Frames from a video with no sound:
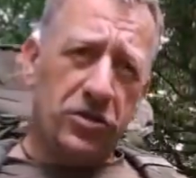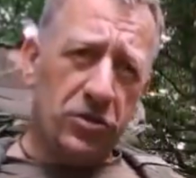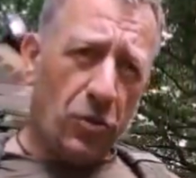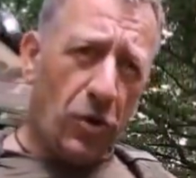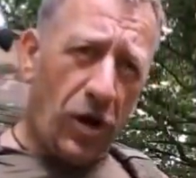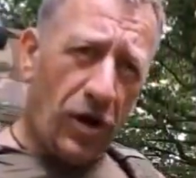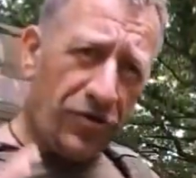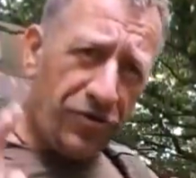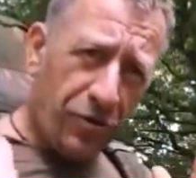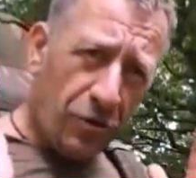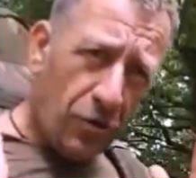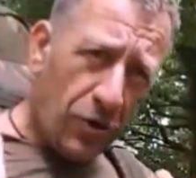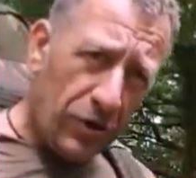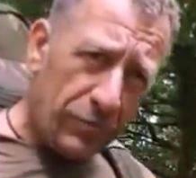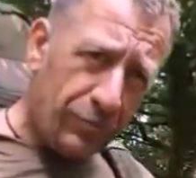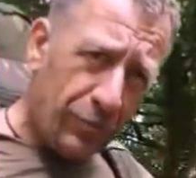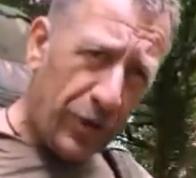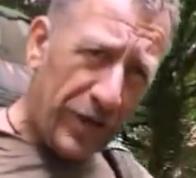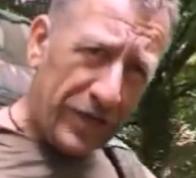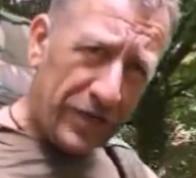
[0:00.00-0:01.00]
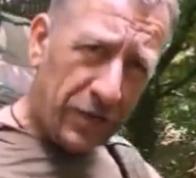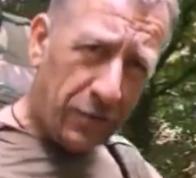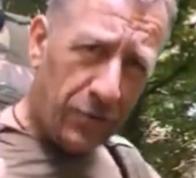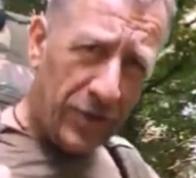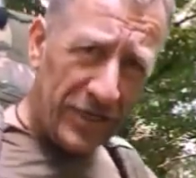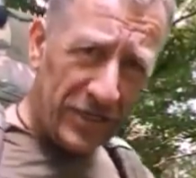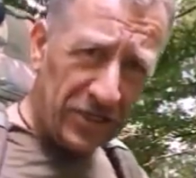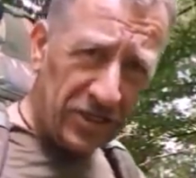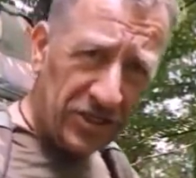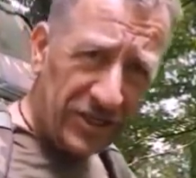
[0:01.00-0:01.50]
So what I thought I'd bring
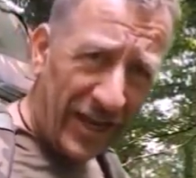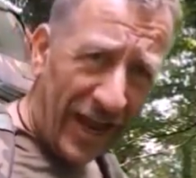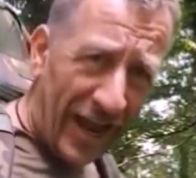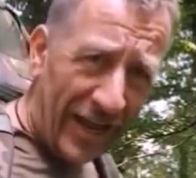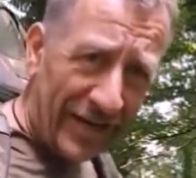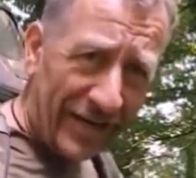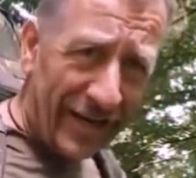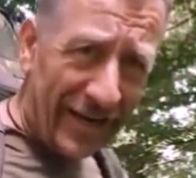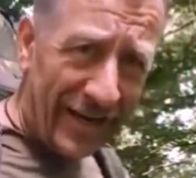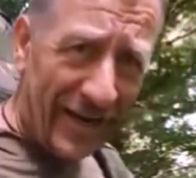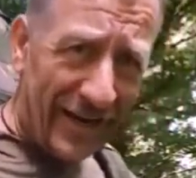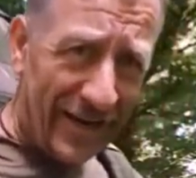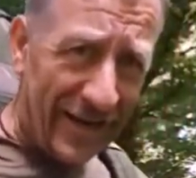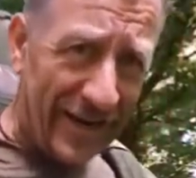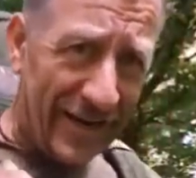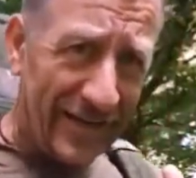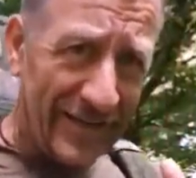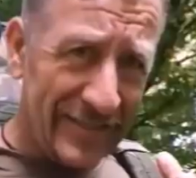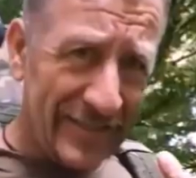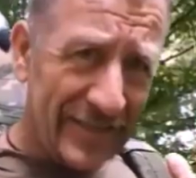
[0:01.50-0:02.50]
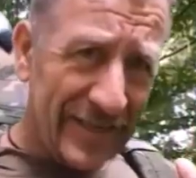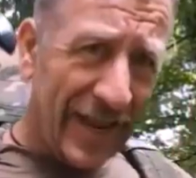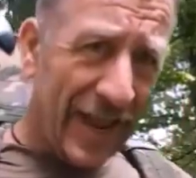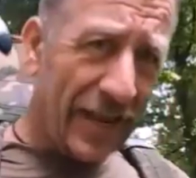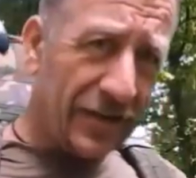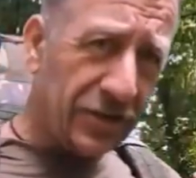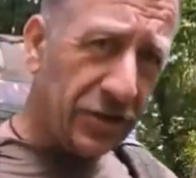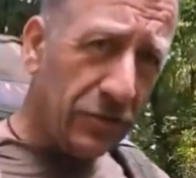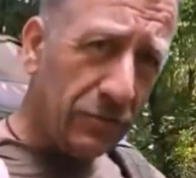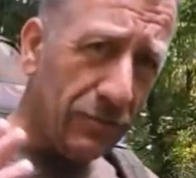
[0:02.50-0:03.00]
you instead is,
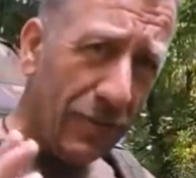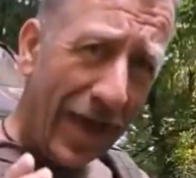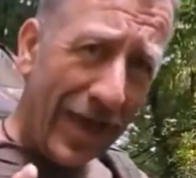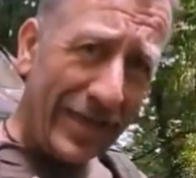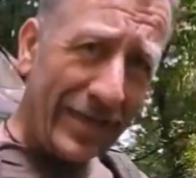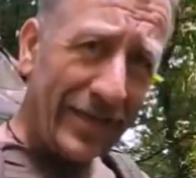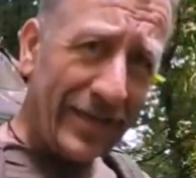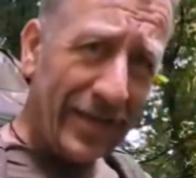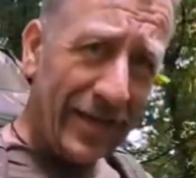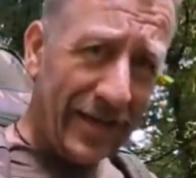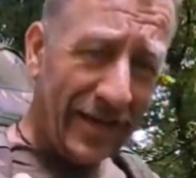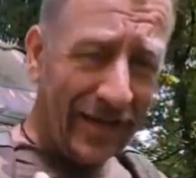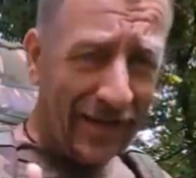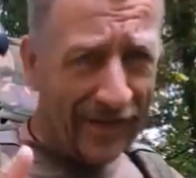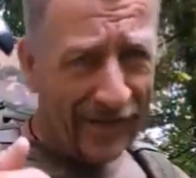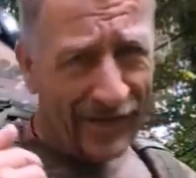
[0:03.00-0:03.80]
can you make